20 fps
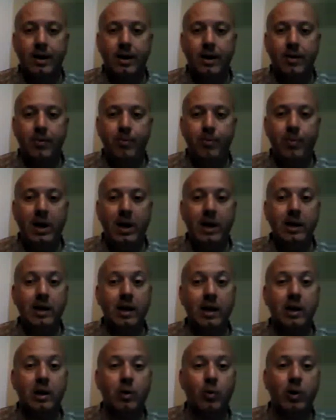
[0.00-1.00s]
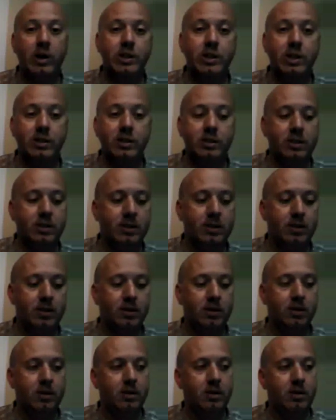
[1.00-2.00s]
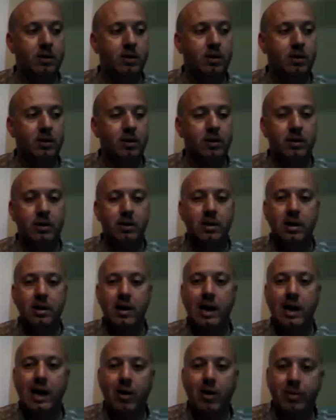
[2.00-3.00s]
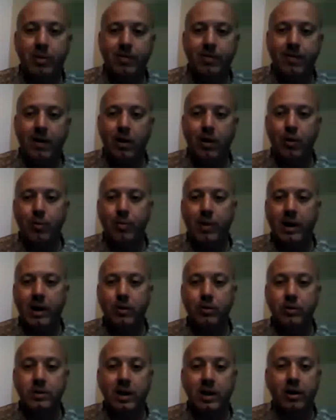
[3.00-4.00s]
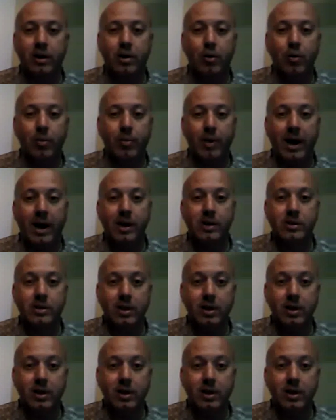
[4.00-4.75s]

Pending any questions, I'll be followed by Lieutenant Colonel Patterson,